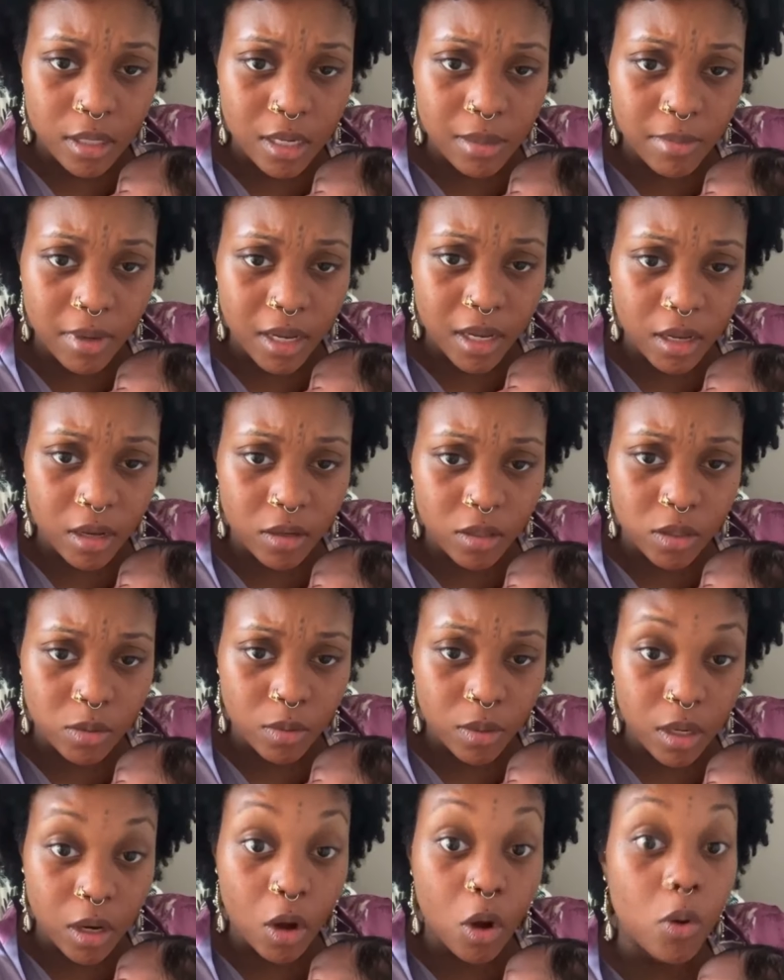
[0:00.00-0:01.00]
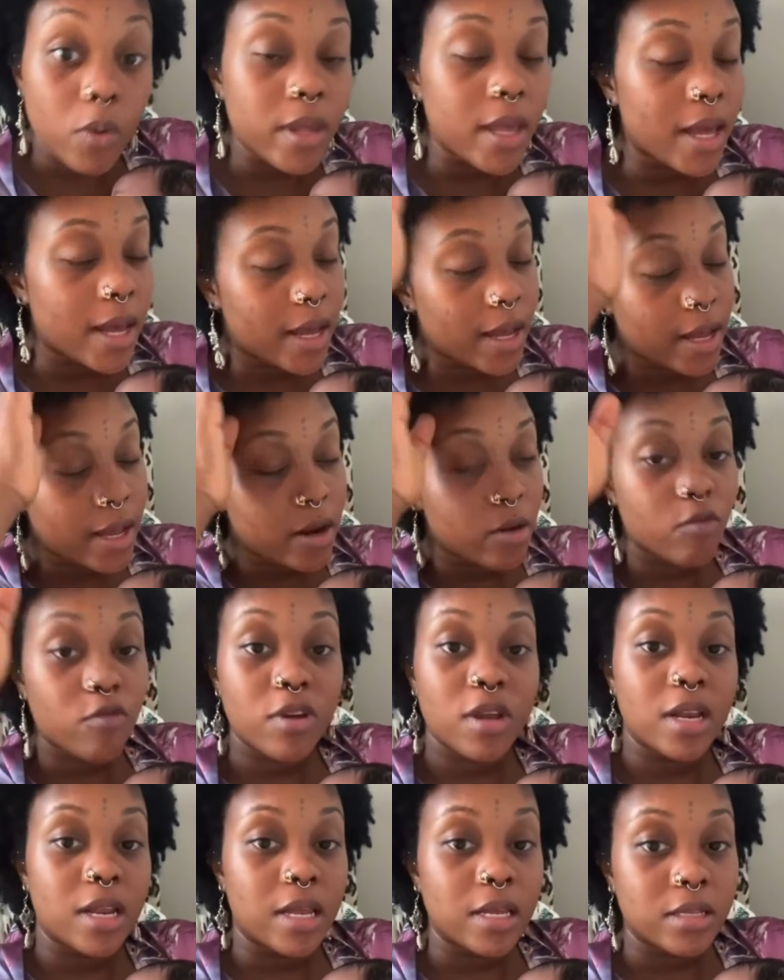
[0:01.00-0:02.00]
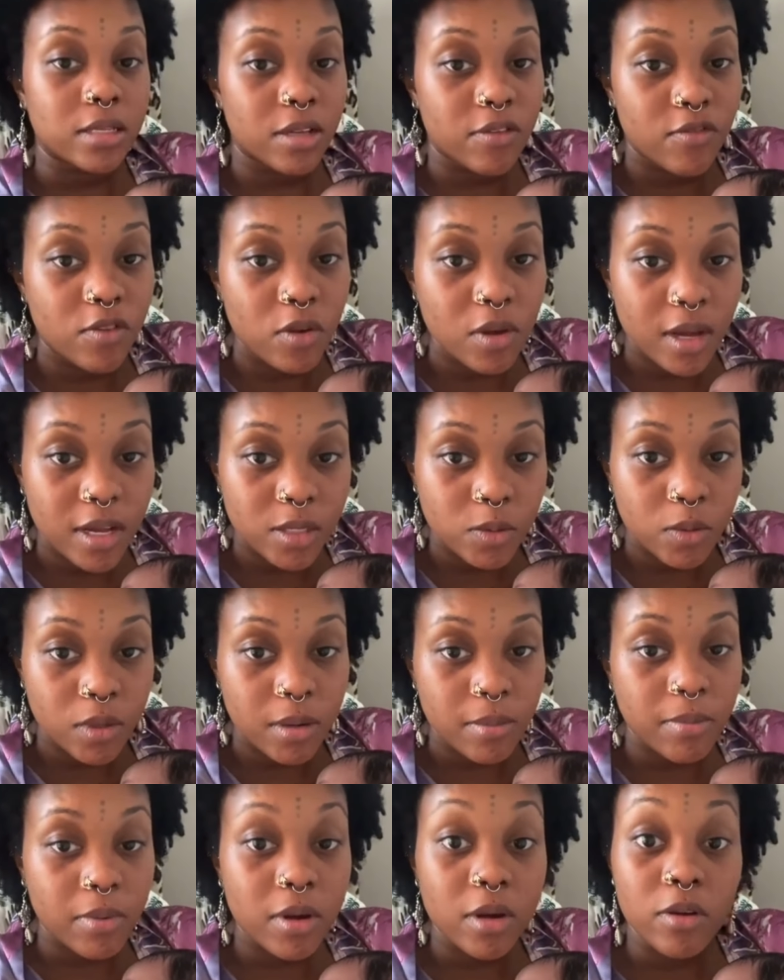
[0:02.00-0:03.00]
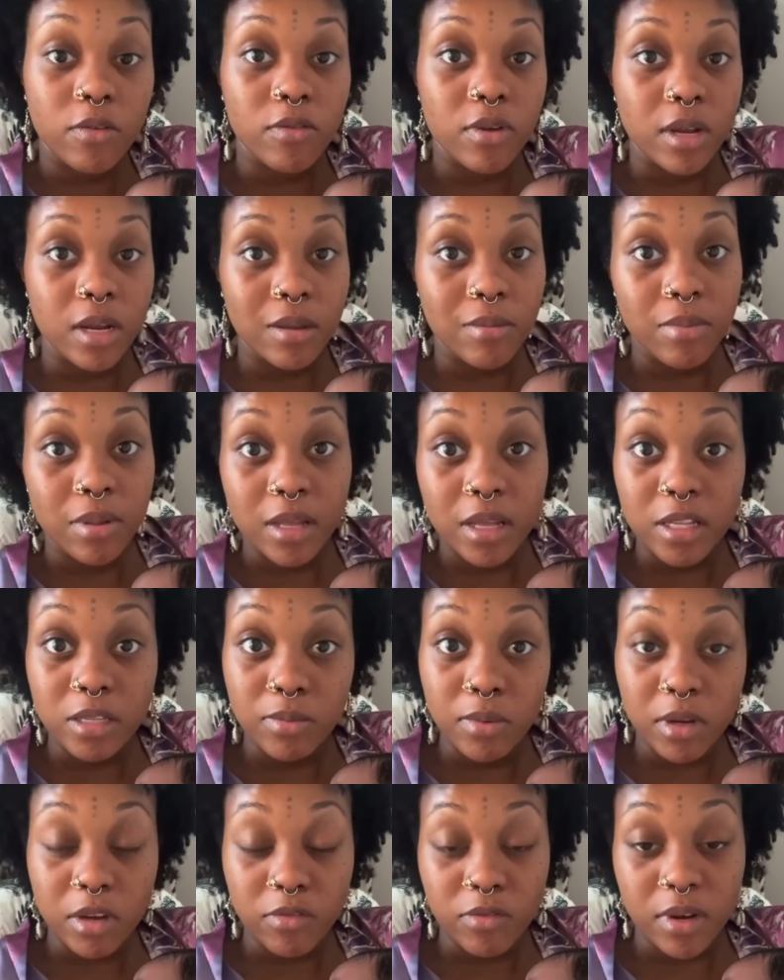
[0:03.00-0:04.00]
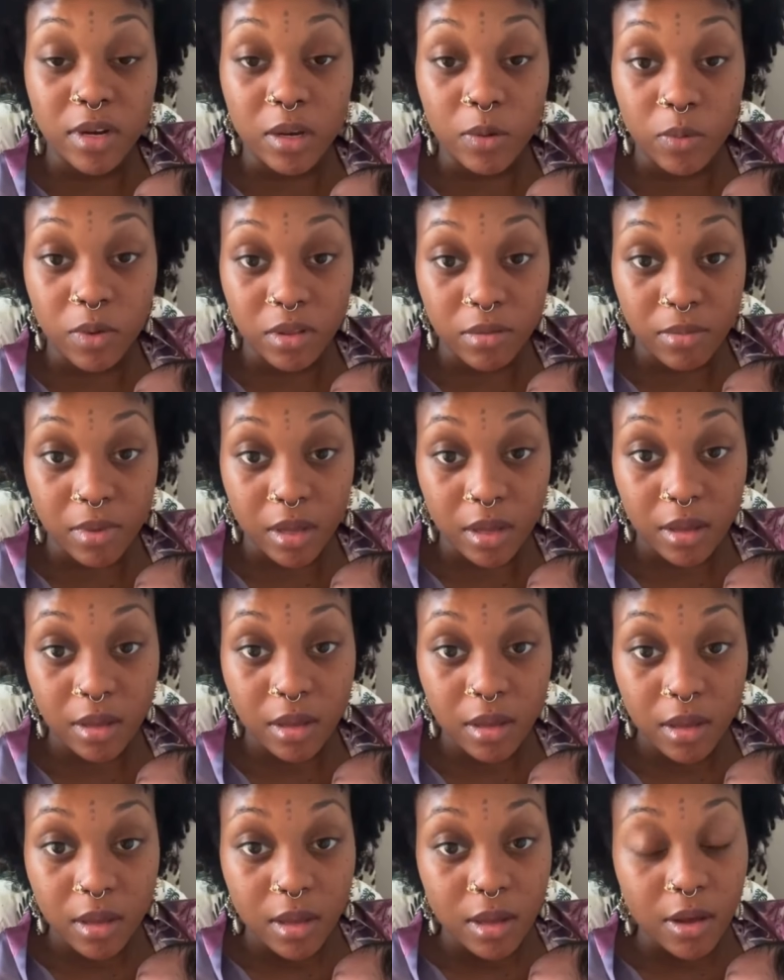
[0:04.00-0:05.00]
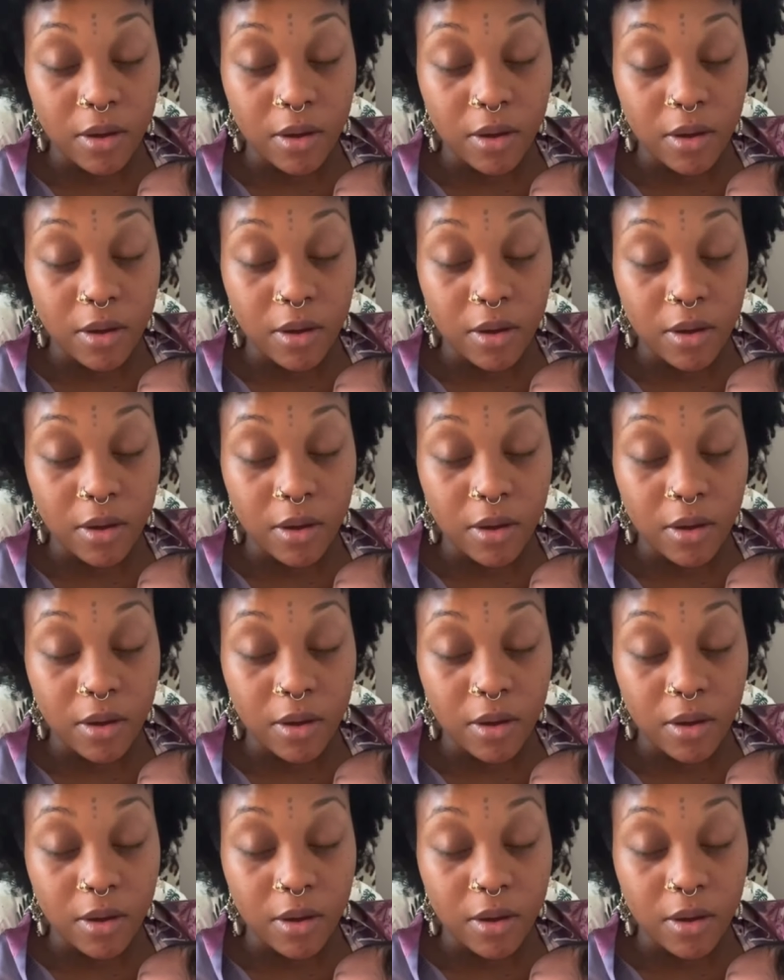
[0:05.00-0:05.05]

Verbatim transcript: Did anybody else want? Oh yeah, and readings. If you guys want to book a reading, please book a reading with me.